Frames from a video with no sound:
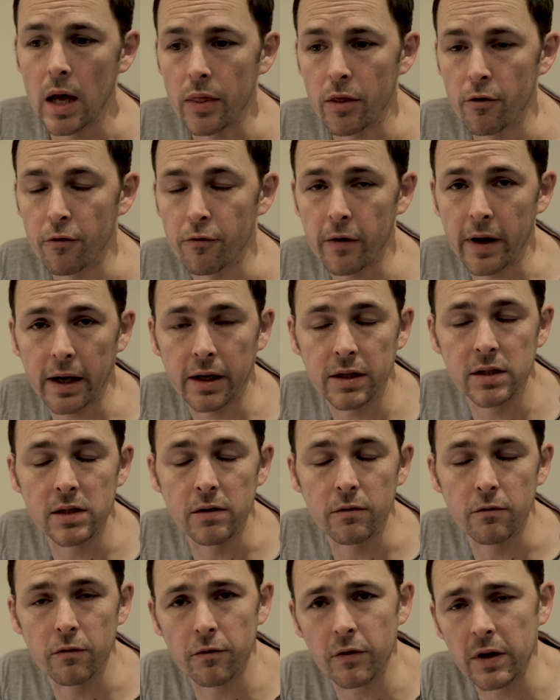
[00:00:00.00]
the facts
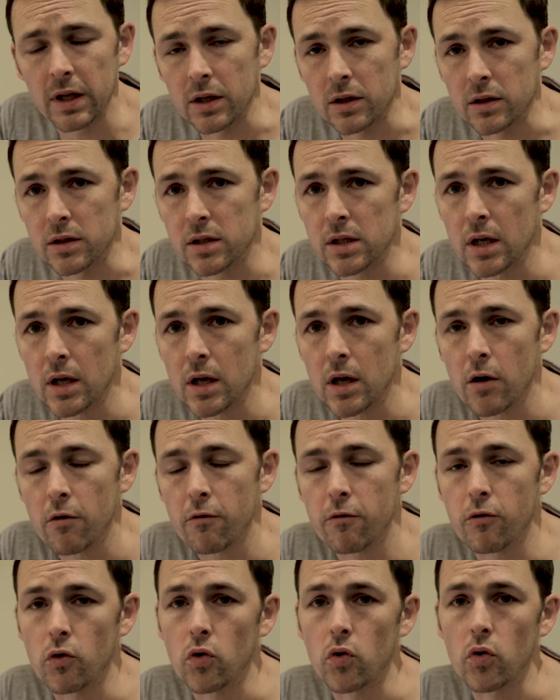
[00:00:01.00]
and figures
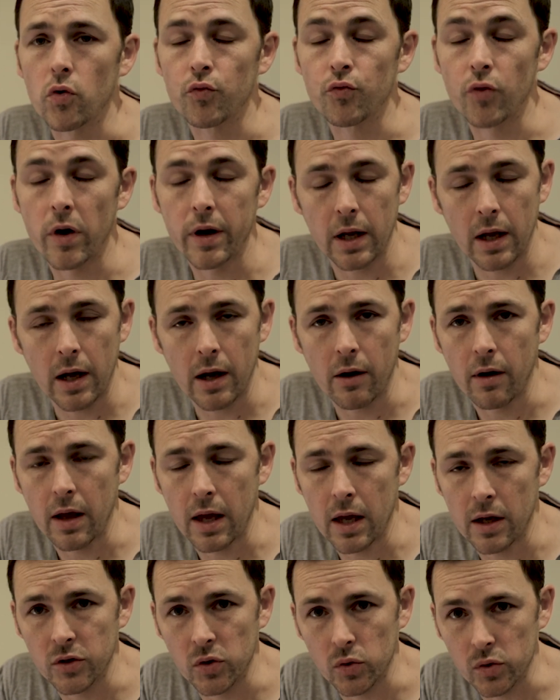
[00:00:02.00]
for running our
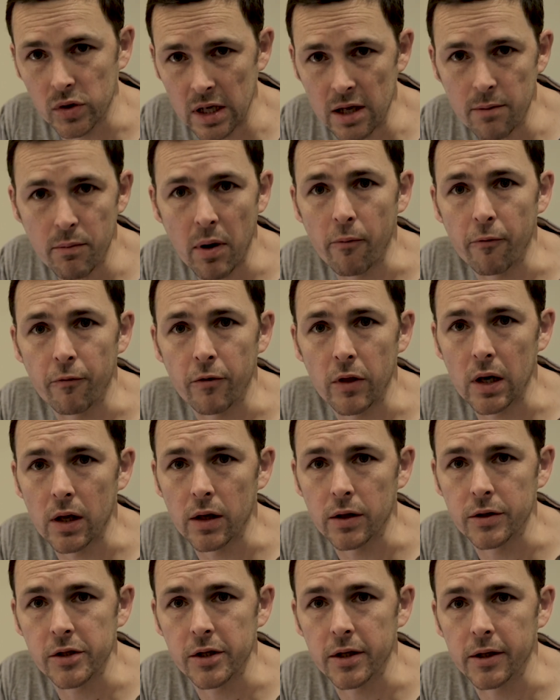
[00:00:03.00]
air source heat pump for the
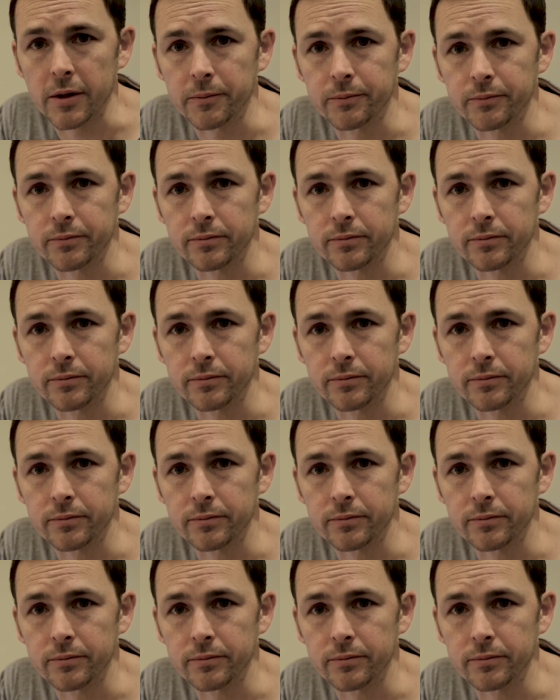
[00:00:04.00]
last year.